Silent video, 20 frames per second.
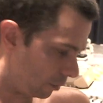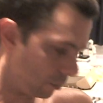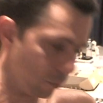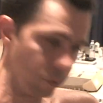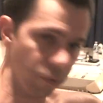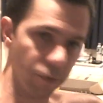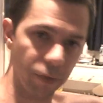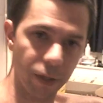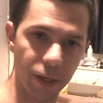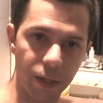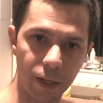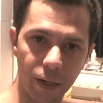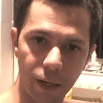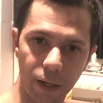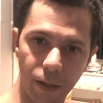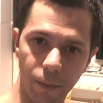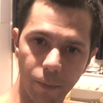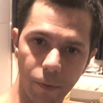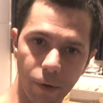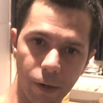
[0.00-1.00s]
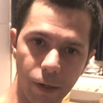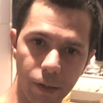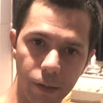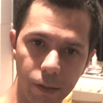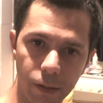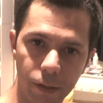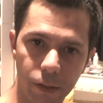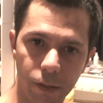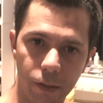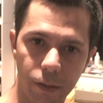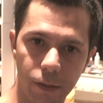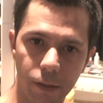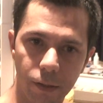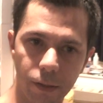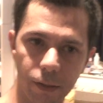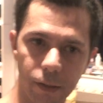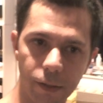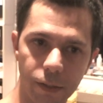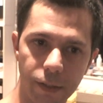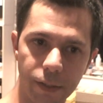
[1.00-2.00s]
move the camera
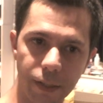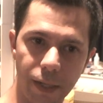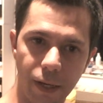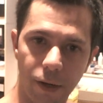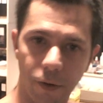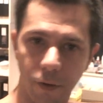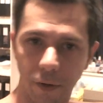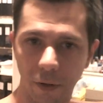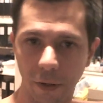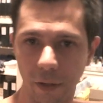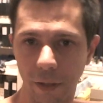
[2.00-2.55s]
down a